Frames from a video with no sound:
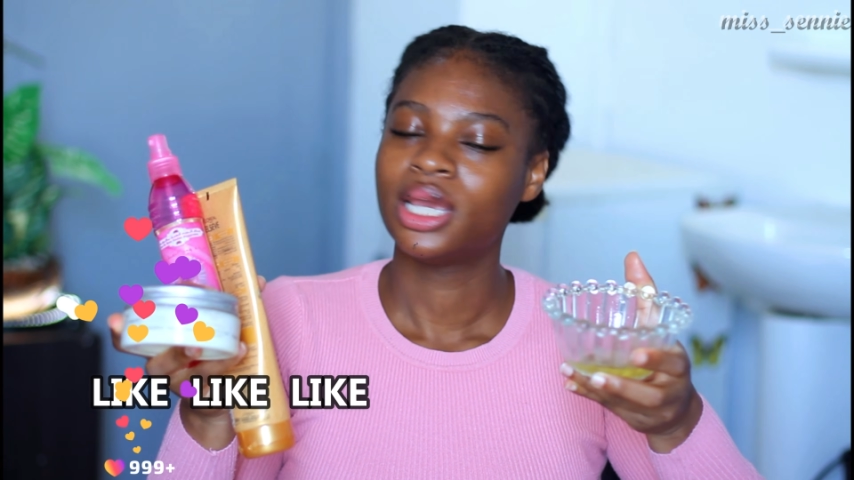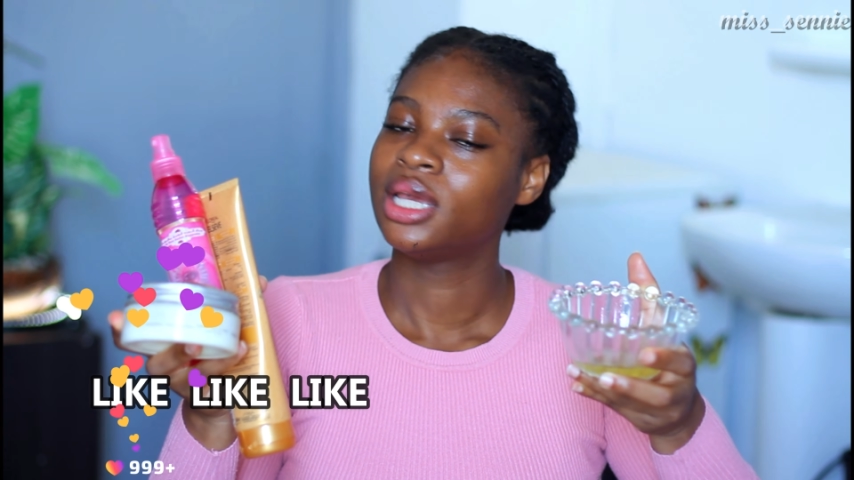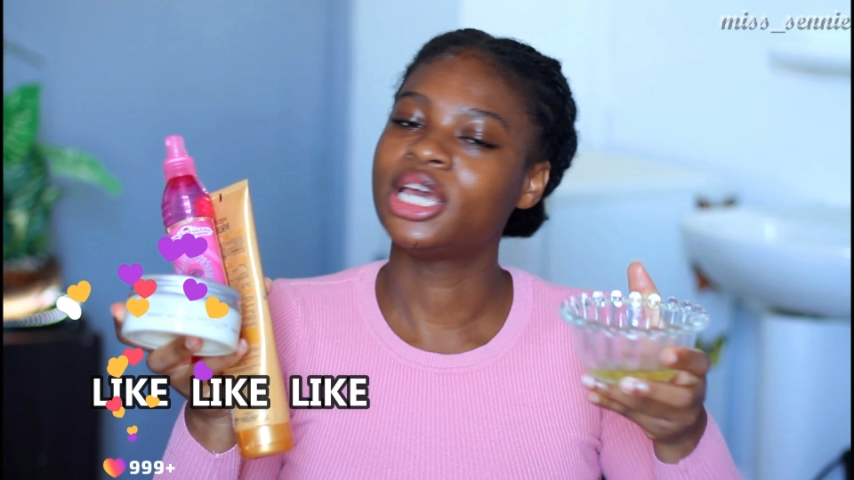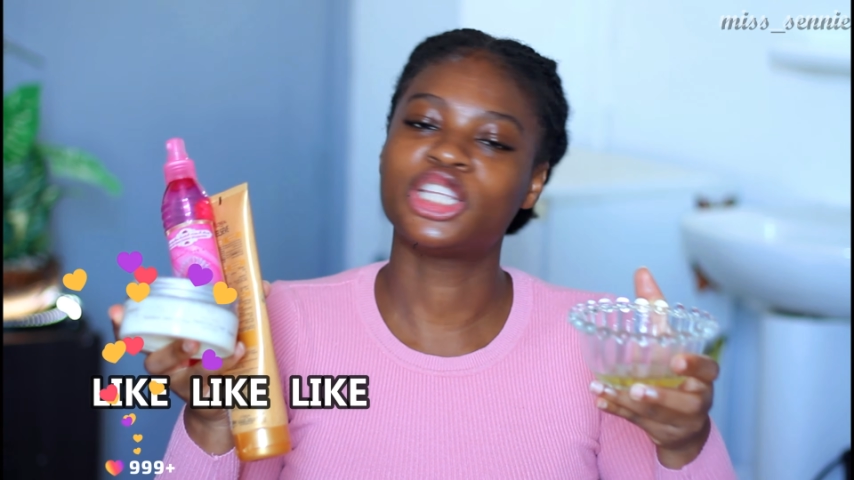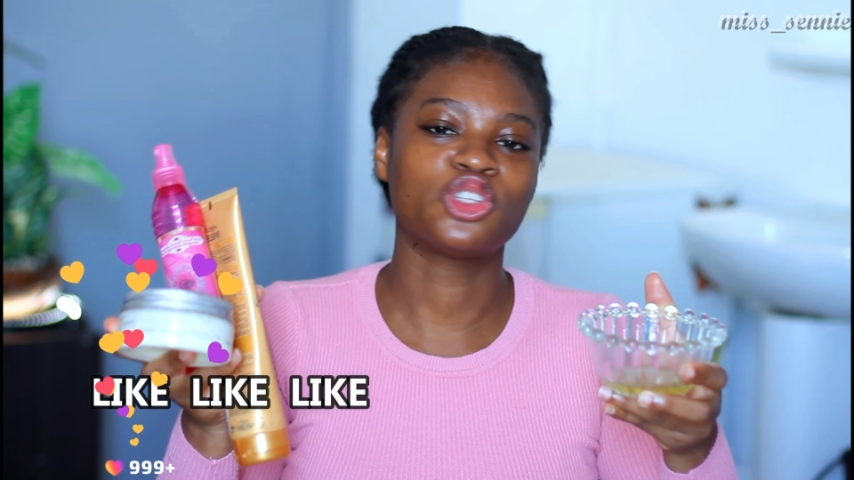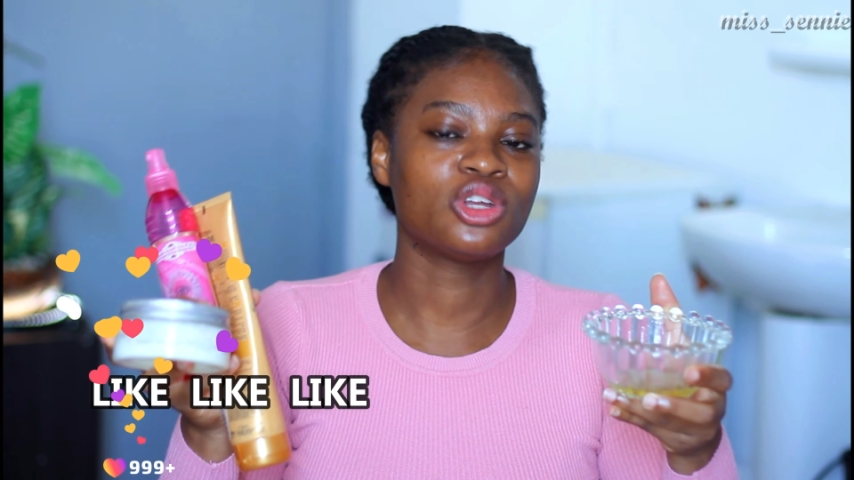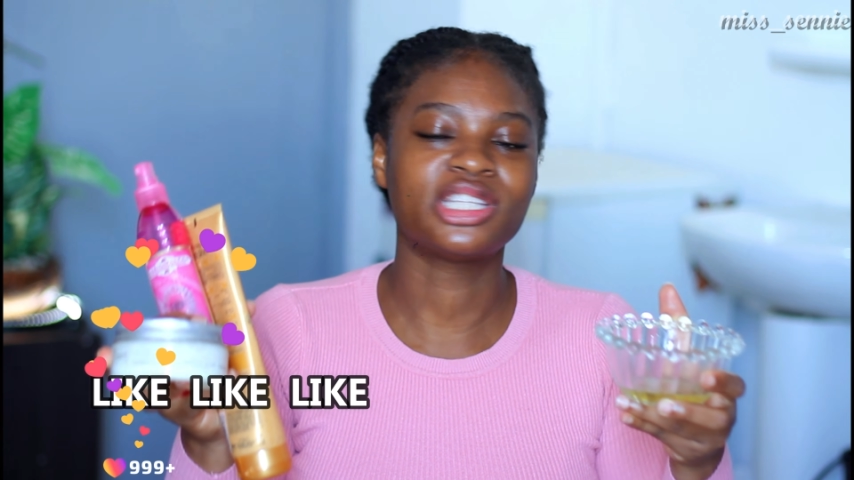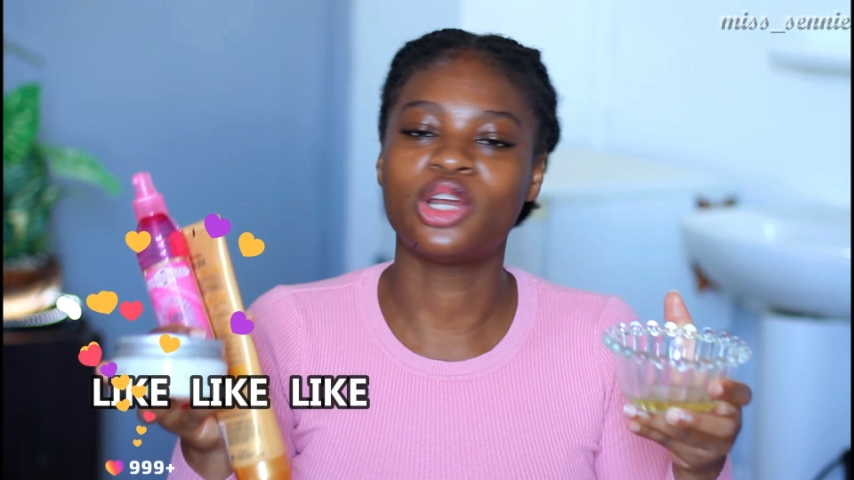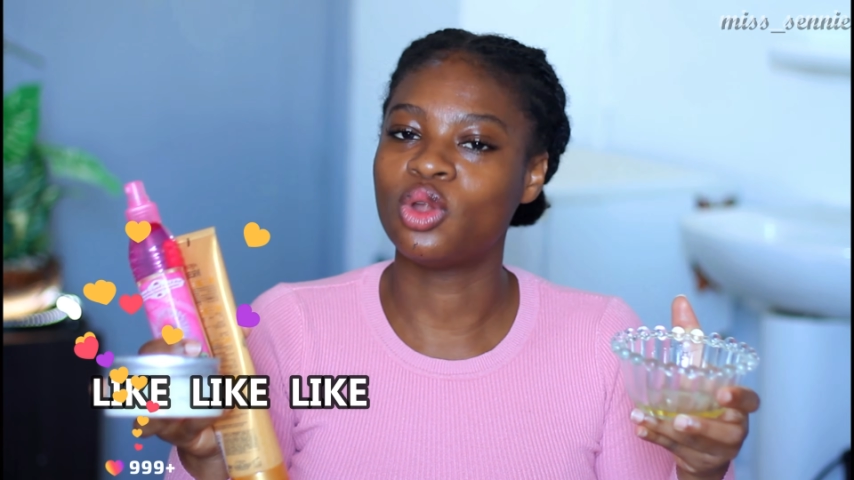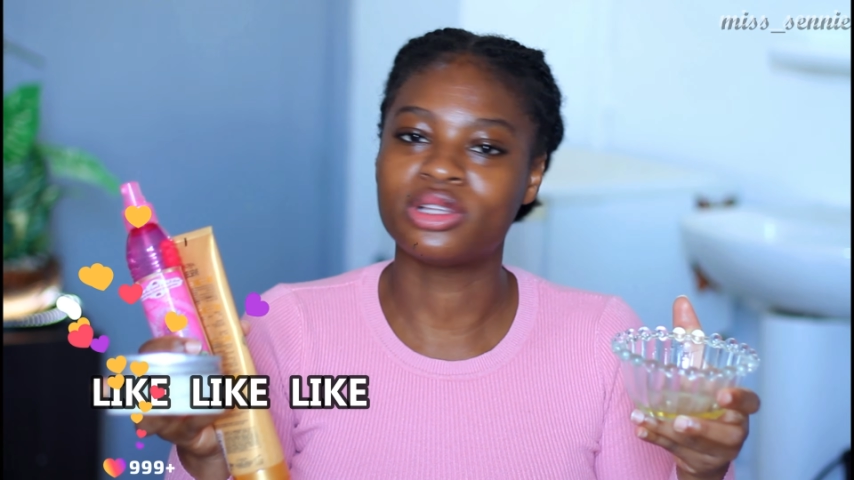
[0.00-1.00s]
It's not
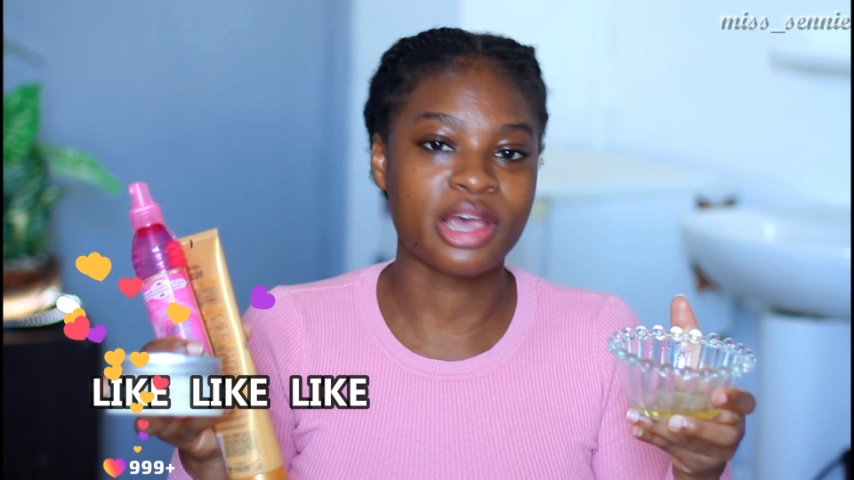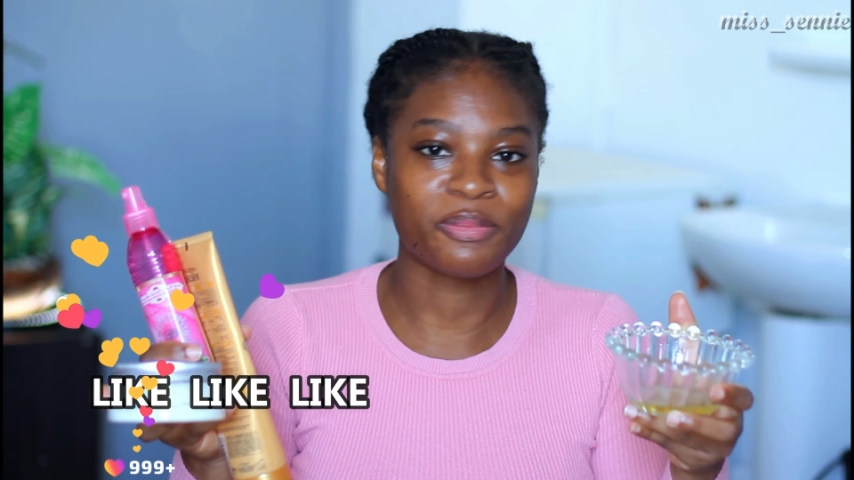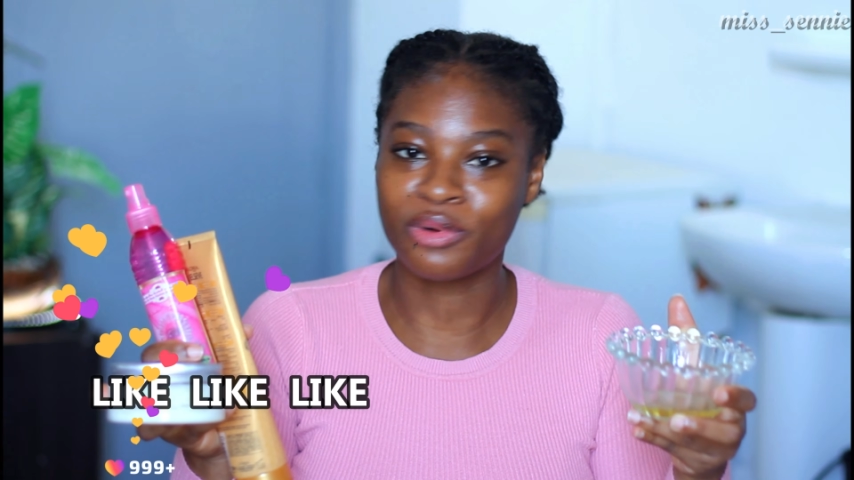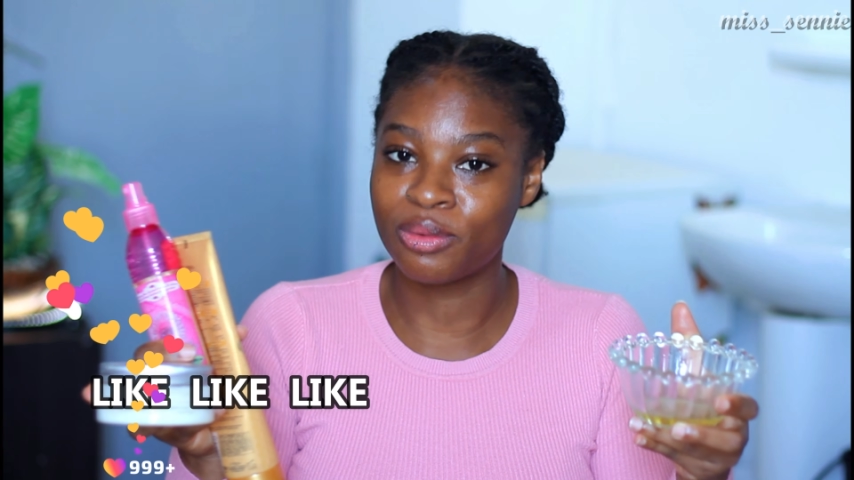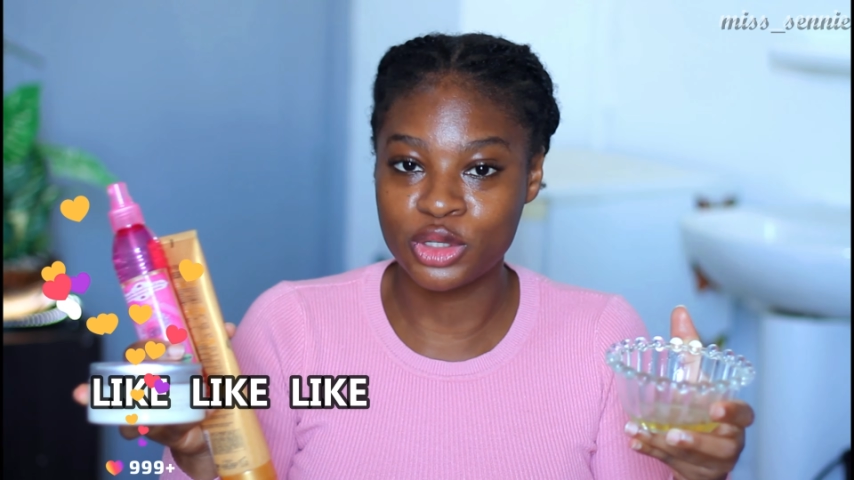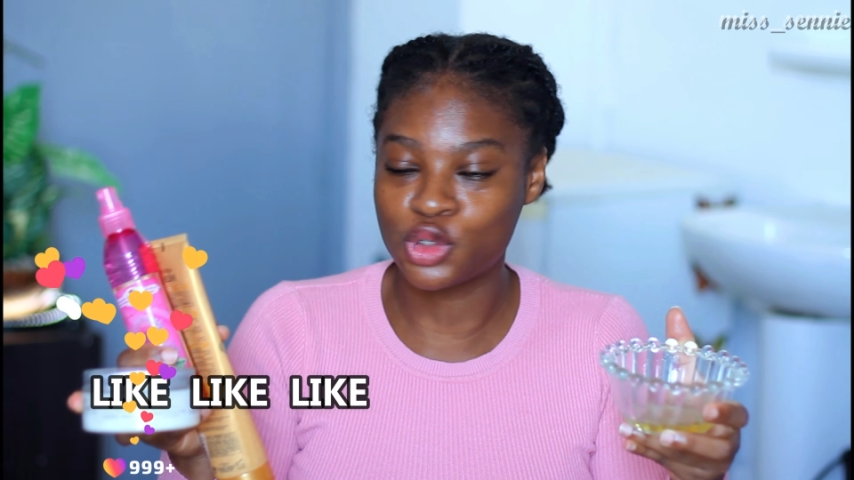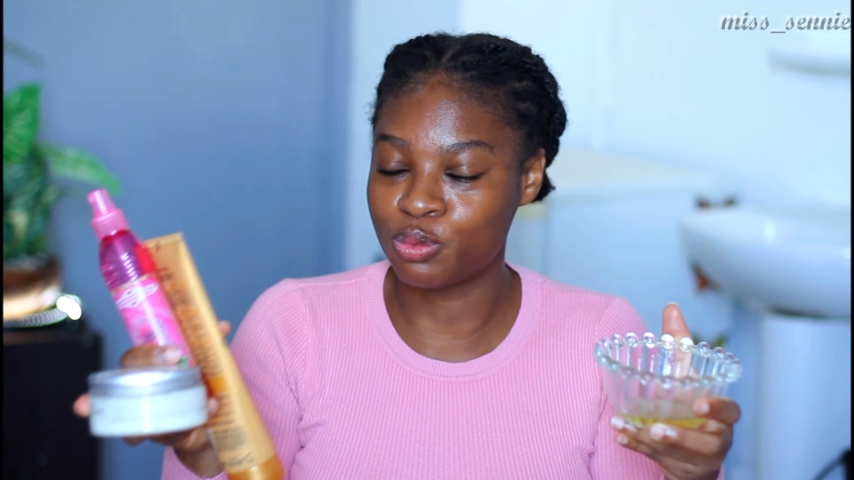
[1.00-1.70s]
a lot, I promise you.